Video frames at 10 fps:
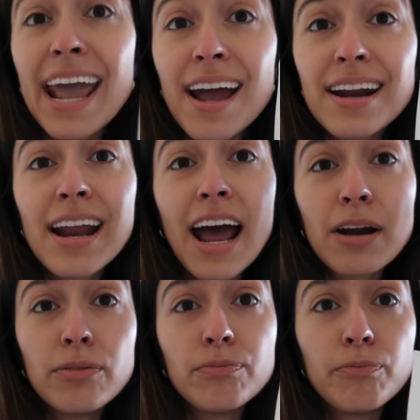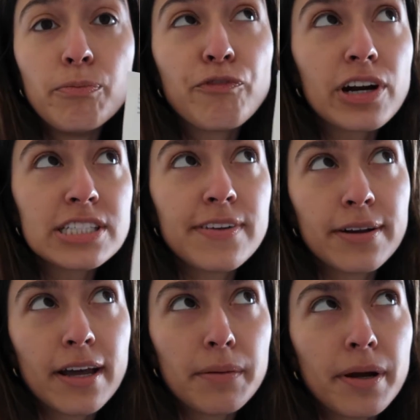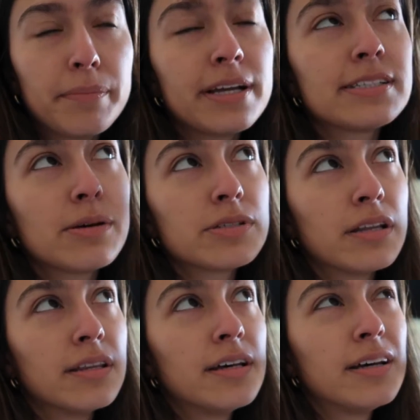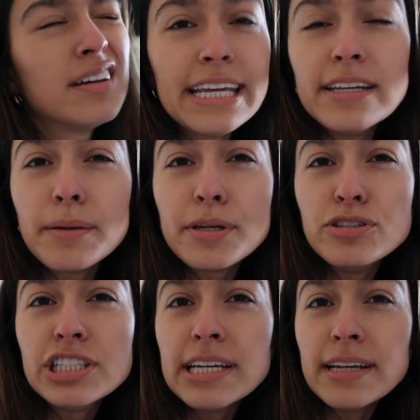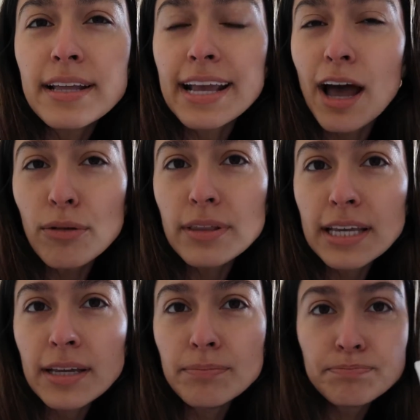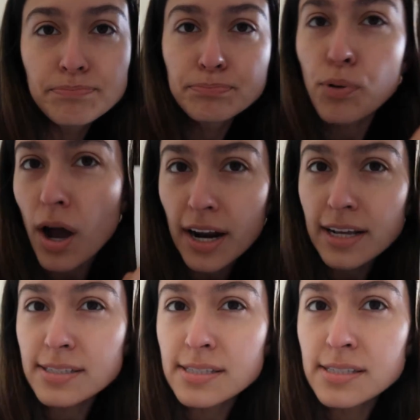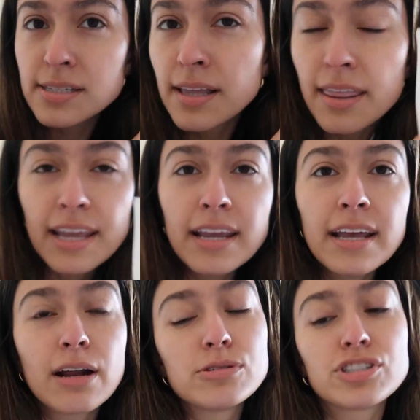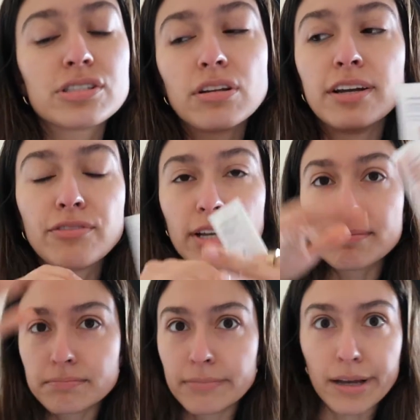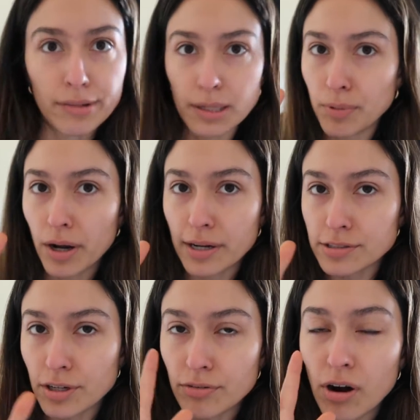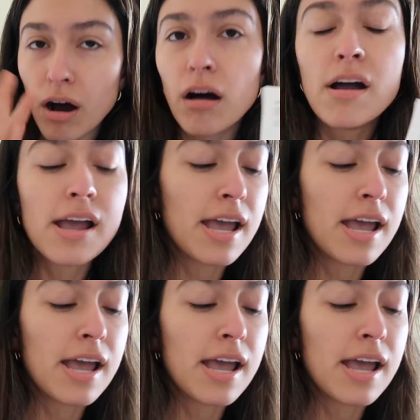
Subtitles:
And I first found out about it because I was on the EWG like healthy products thing, and I was just looking for like healthy products overall,